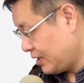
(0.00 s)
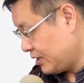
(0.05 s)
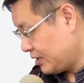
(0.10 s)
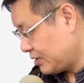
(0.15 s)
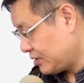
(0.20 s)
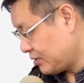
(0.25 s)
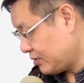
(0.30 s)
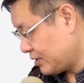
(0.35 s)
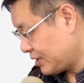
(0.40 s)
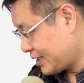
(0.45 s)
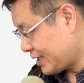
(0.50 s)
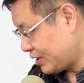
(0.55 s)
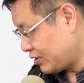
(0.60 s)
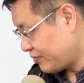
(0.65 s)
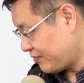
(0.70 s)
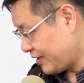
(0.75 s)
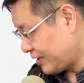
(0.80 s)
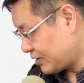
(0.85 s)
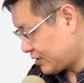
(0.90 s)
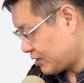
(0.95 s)
So the gauge
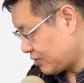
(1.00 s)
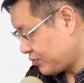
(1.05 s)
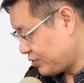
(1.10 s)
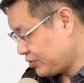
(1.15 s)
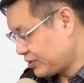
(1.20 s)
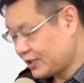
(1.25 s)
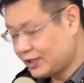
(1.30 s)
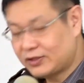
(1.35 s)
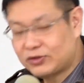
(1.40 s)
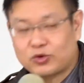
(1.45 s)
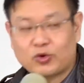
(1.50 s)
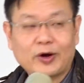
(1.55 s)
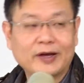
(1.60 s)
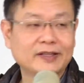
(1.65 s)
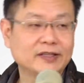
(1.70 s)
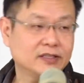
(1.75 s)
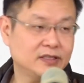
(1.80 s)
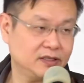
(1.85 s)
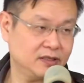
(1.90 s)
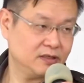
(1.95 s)
factor we're using
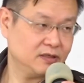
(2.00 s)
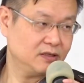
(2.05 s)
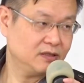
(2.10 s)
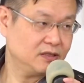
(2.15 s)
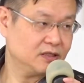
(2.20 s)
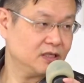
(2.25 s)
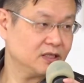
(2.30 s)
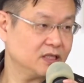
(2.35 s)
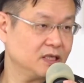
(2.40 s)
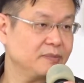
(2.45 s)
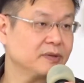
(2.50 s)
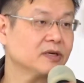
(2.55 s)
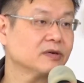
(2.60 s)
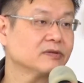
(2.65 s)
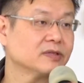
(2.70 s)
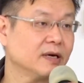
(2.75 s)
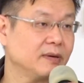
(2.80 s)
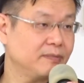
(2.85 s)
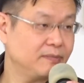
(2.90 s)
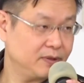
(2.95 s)
20 is a typical
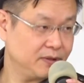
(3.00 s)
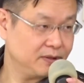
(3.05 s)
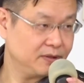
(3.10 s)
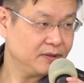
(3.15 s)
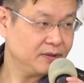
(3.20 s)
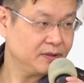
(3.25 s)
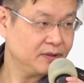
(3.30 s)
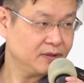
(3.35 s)
number.